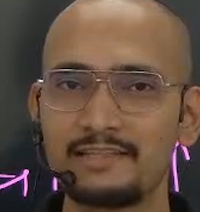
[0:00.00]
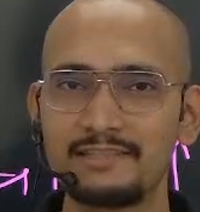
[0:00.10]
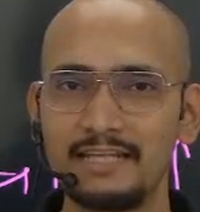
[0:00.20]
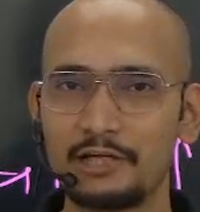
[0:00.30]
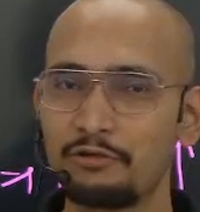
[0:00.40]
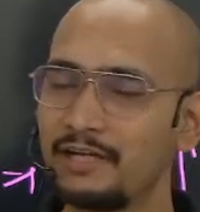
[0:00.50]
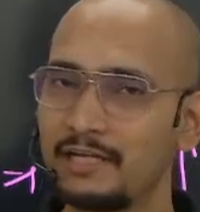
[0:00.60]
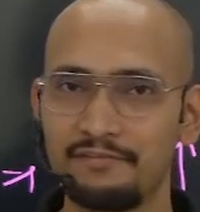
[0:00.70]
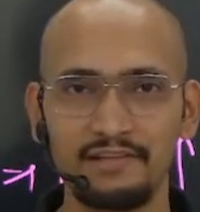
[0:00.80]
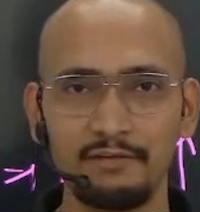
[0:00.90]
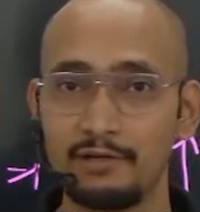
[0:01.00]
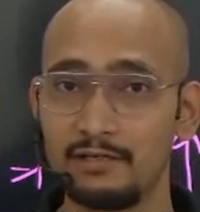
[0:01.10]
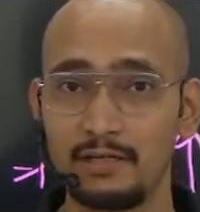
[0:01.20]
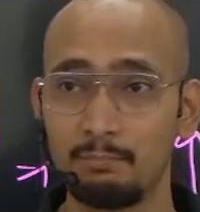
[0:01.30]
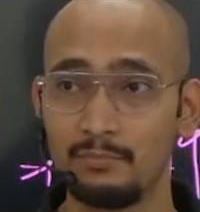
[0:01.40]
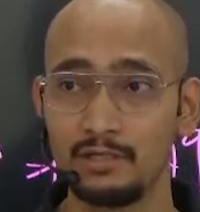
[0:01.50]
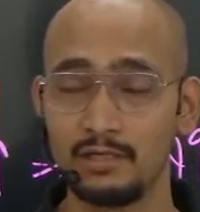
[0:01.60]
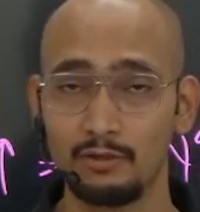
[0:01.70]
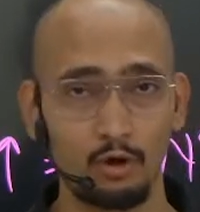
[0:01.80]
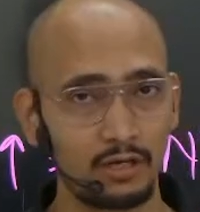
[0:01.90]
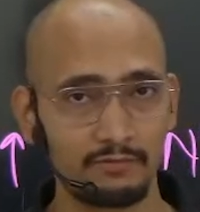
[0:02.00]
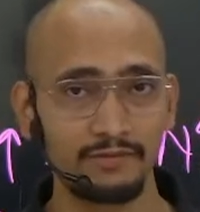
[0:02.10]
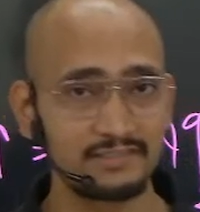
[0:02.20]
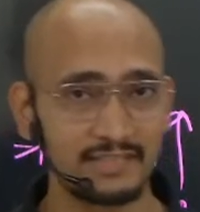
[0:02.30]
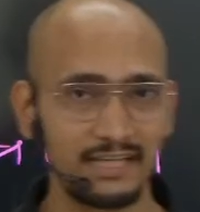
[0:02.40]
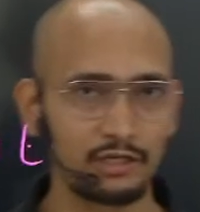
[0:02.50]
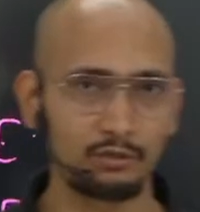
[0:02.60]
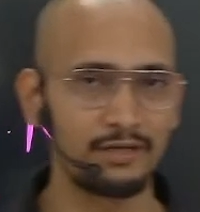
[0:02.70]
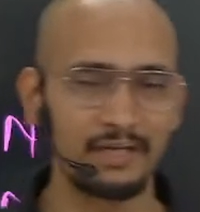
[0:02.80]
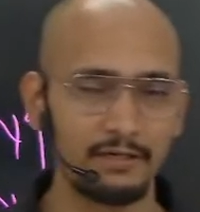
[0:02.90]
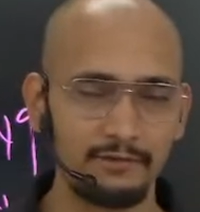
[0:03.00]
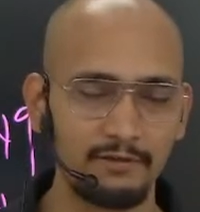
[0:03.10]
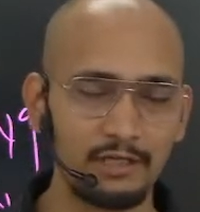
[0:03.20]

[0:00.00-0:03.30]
electronegativity or fixed electronegativity value.